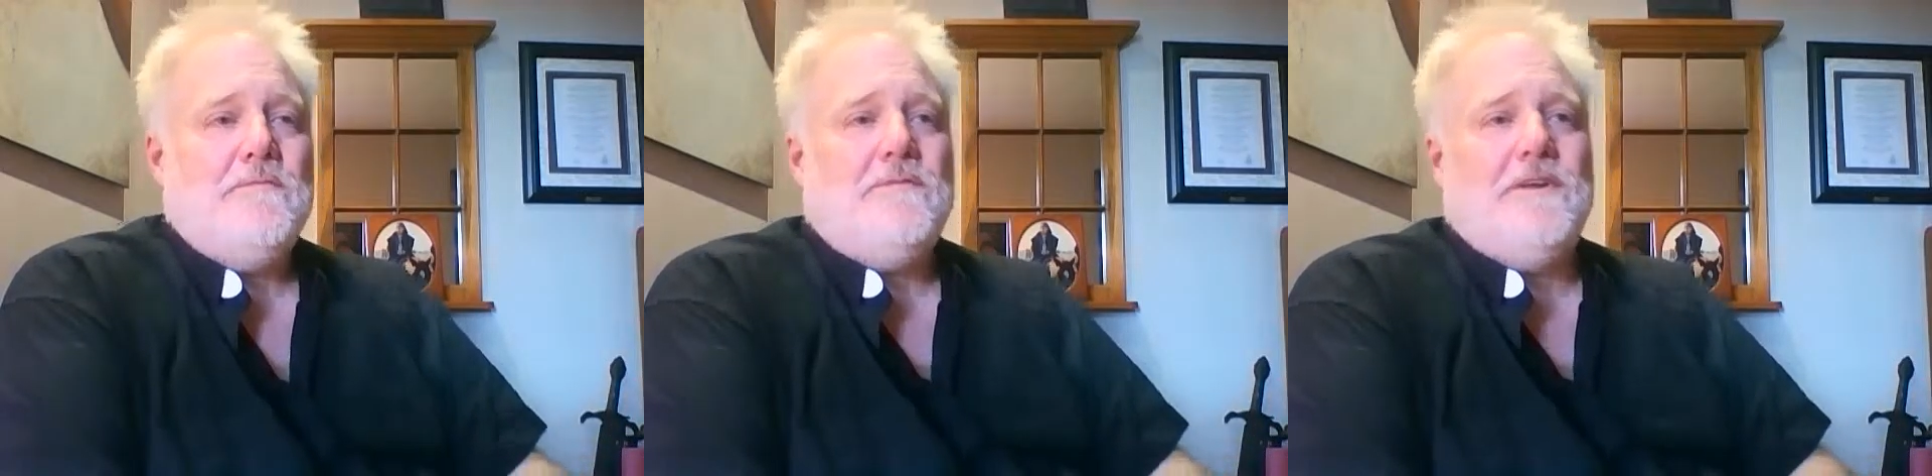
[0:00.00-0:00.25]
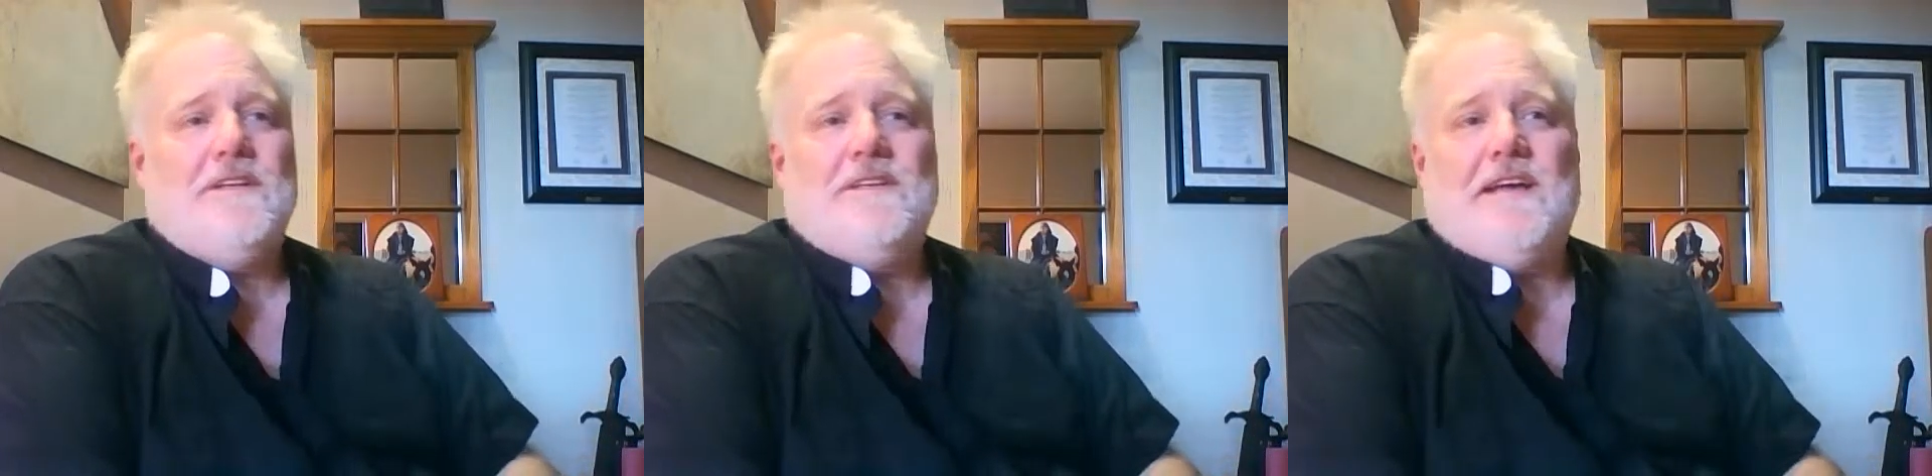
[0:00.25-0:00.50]

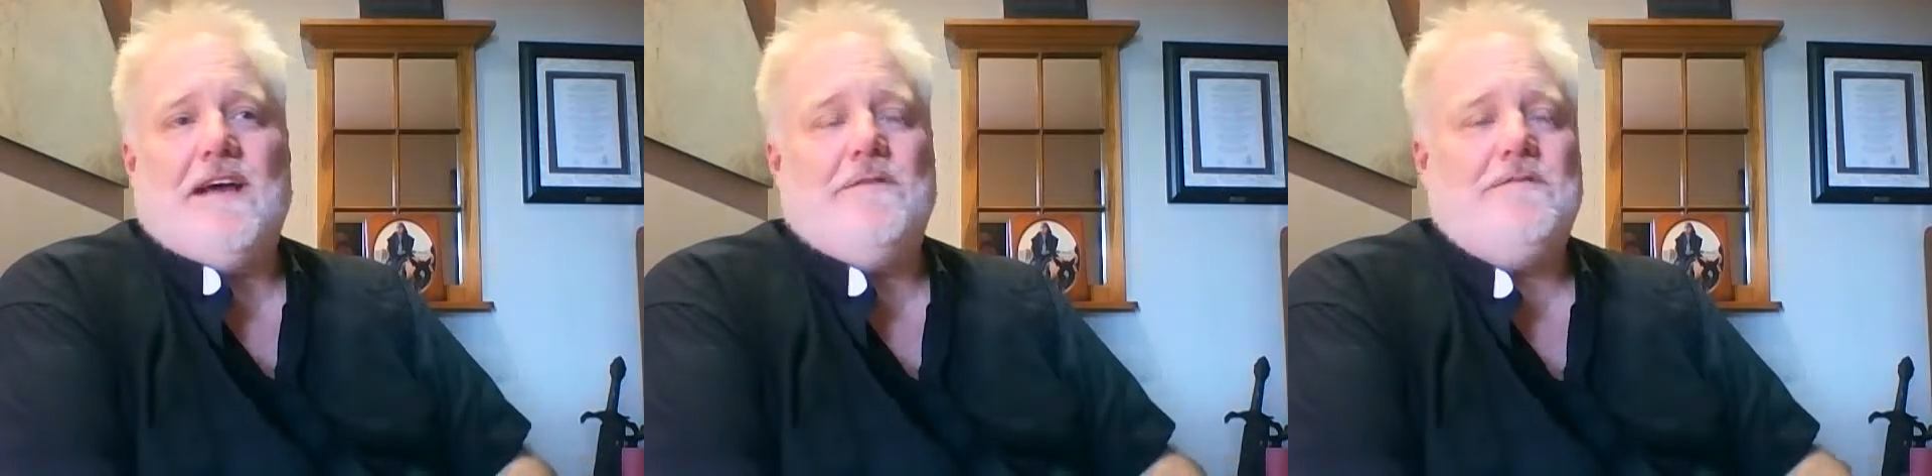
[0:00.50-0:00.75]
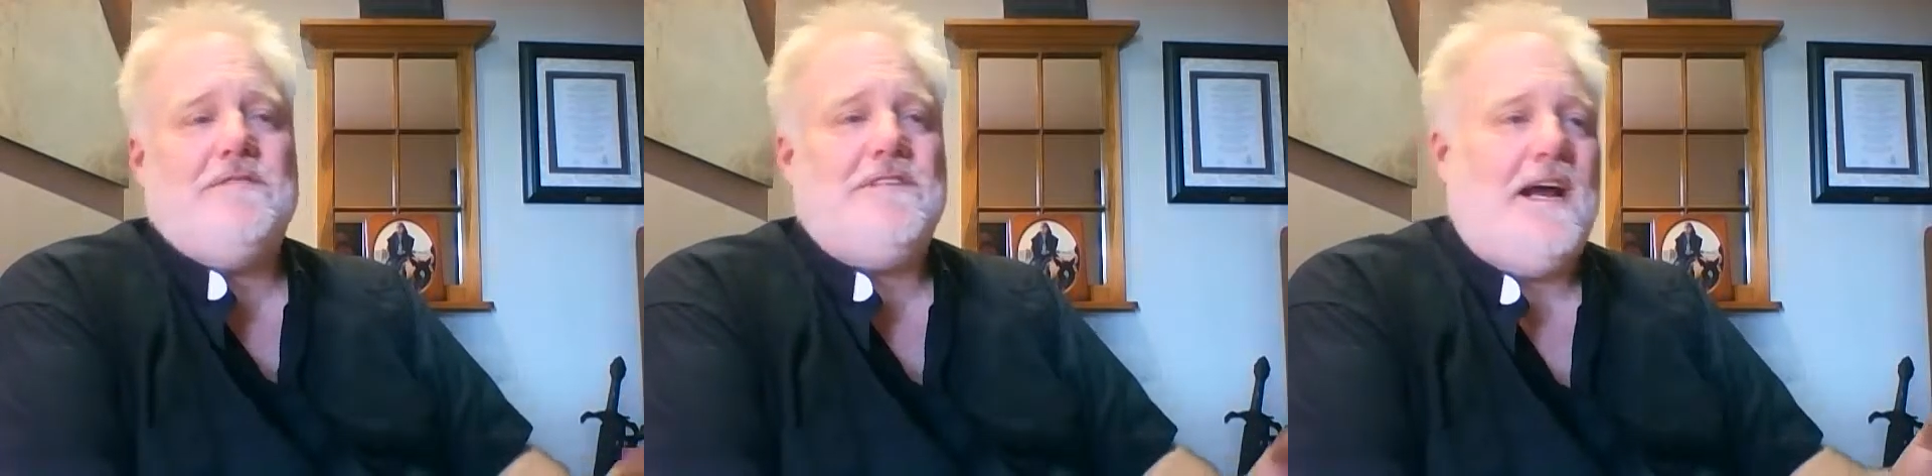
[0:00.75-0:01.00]
bring
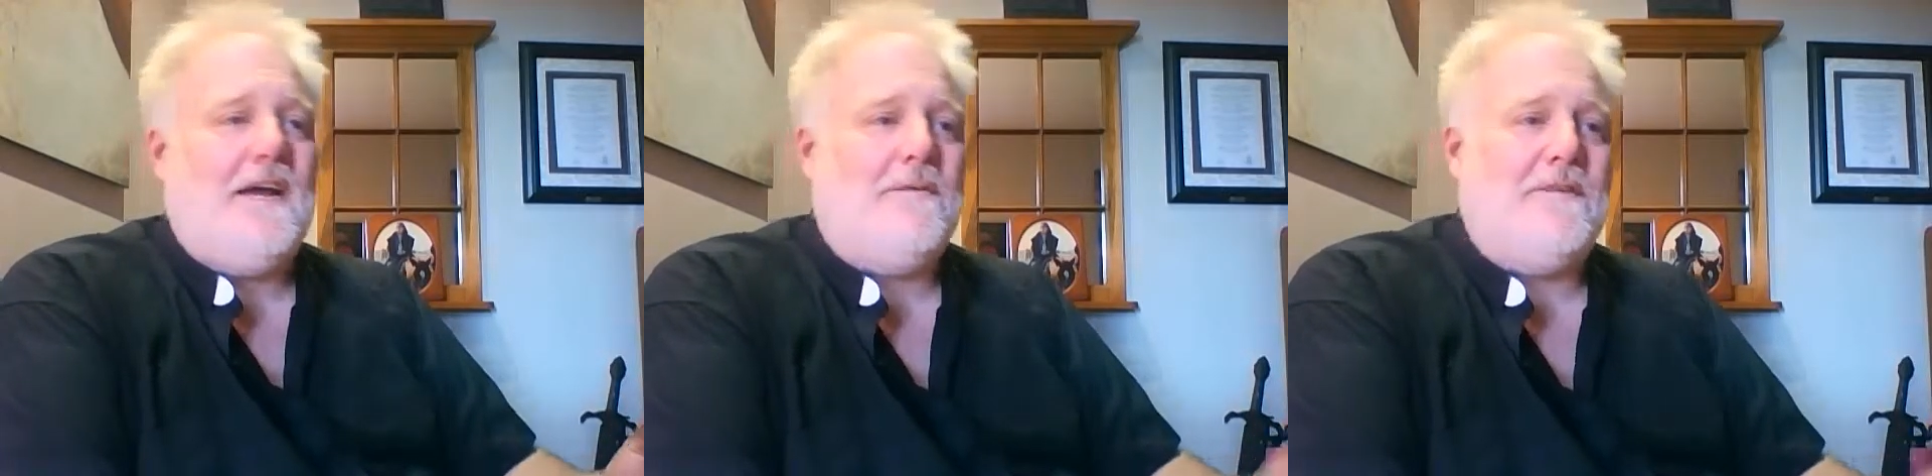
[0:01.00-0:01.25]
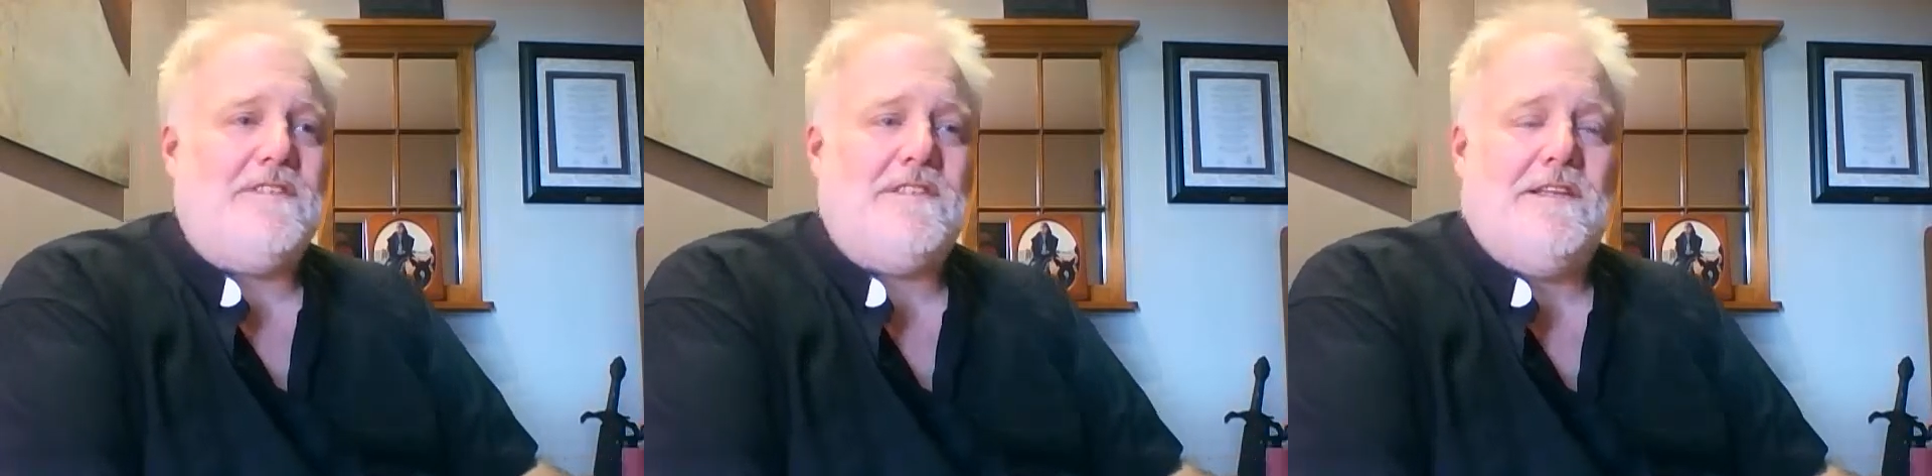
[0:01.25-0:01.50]
down tyrants,